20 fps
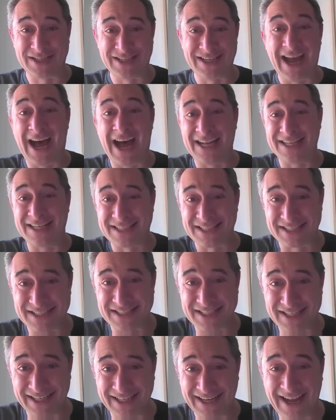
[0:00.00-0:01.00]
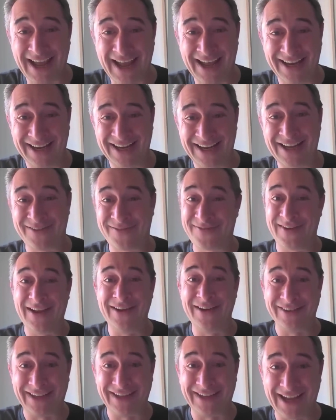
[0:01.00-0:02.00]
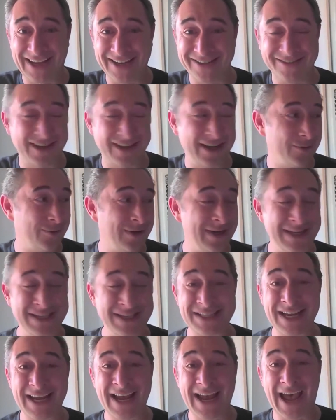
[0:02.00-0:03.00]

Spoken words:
not succeeding at, failing at in a lot of ways,